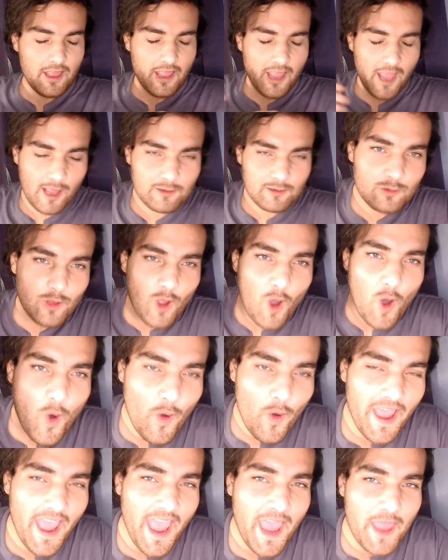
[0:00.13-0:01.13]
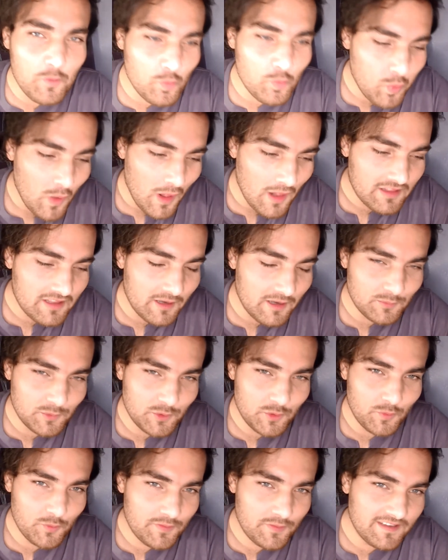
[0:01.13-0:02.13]
Hello and welcome
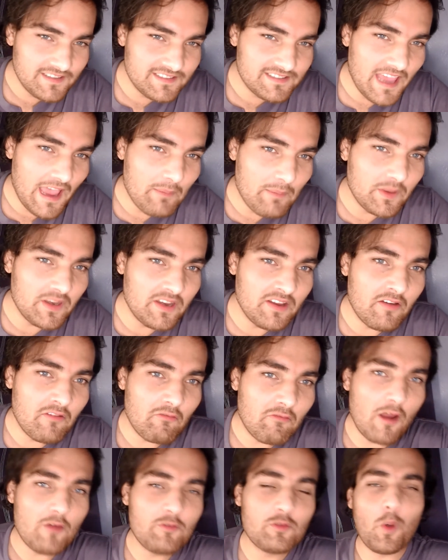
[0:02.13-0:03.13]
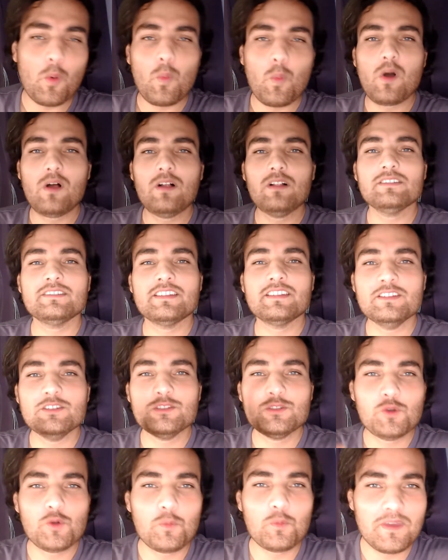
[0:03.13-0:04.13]
to Things Happening Around the World
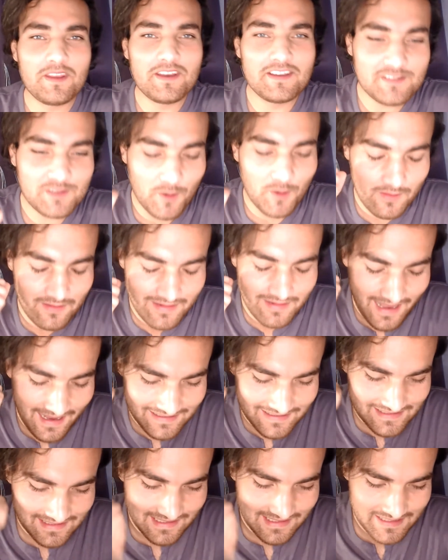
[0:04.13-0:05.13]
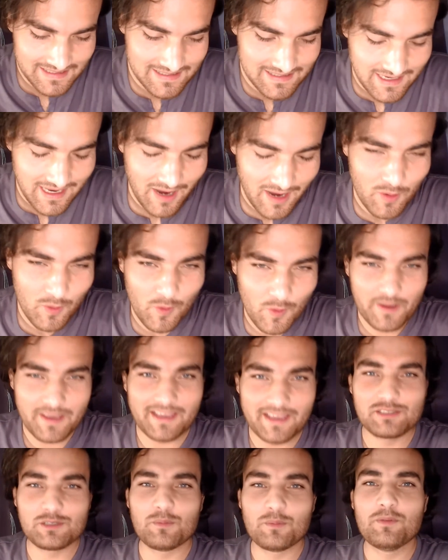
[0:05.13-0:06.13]
in 2 minutes or less. Let's go.
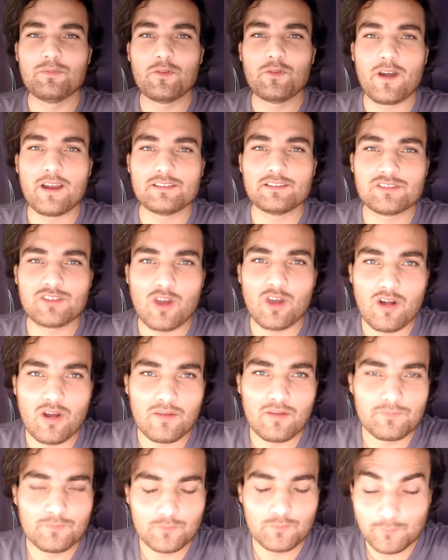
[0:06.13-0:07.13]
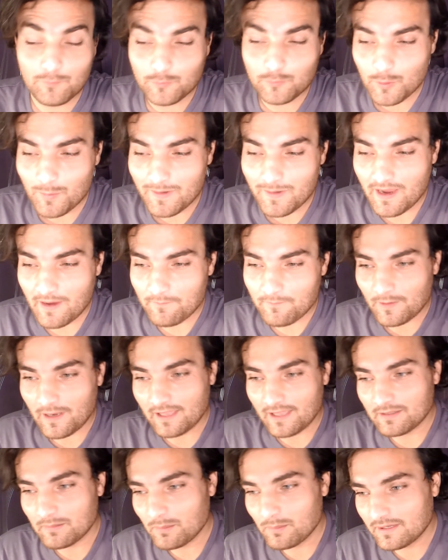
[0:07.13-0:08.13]
Okay, so before I start off, to me, I feel
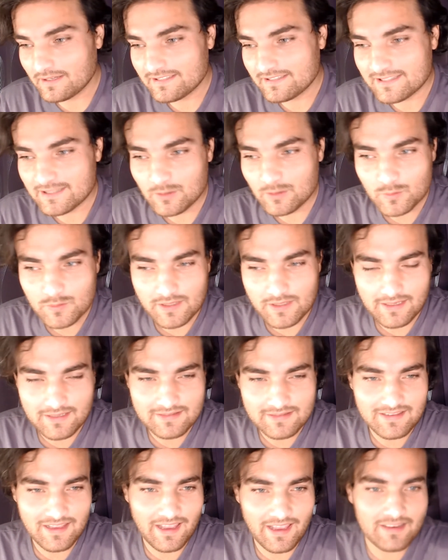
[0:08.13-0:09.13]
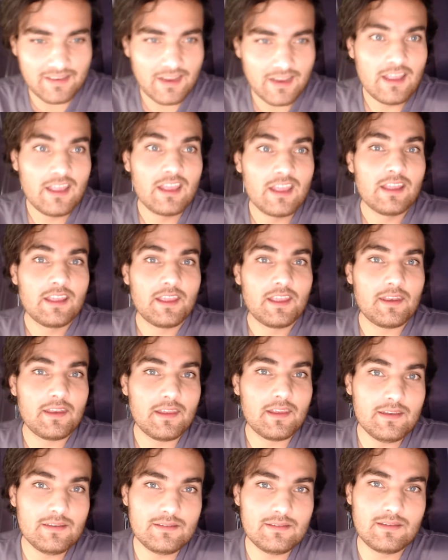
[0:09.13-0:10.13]
like the biggest news is that in
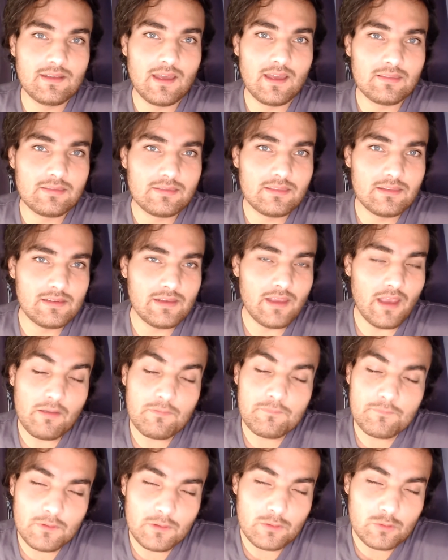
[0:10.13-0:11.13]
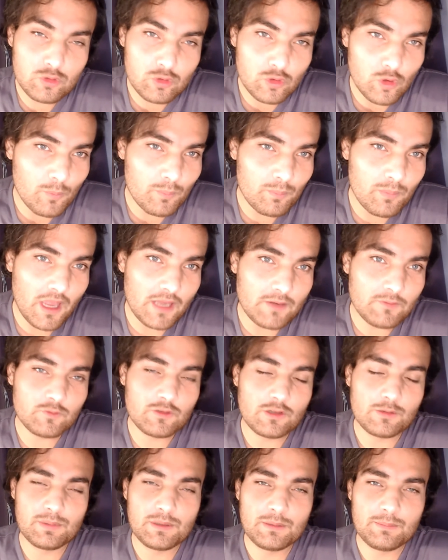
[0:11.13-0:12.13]
India, Delhi, I feel so bad for
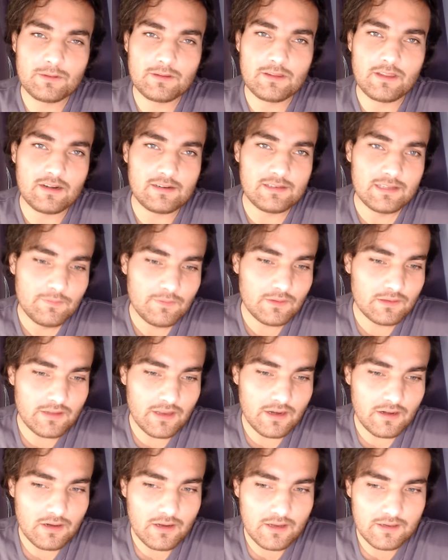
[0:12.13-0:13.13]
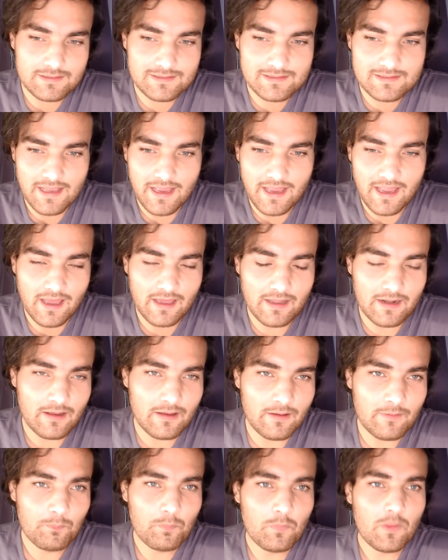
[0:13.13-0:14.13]
the people that are living there because they had a